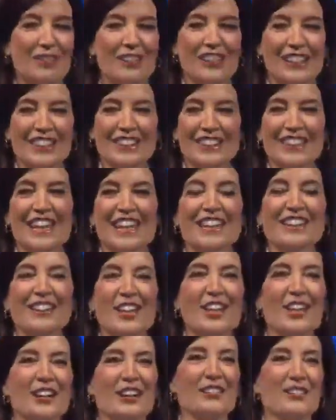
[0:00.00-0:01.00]
I want to
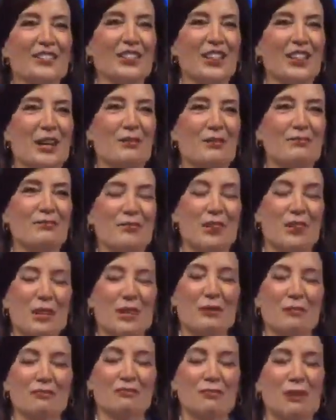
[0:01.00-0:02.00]
thank all of them,
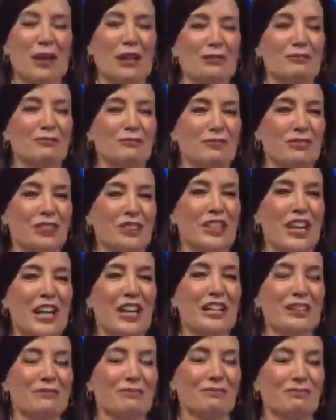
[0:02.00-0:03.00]
but
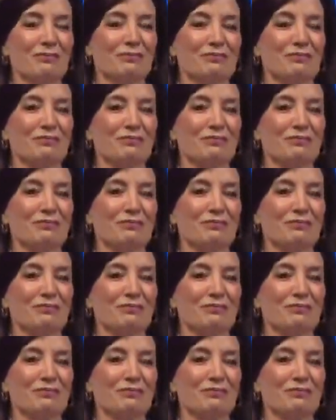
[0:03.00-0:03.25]
tonight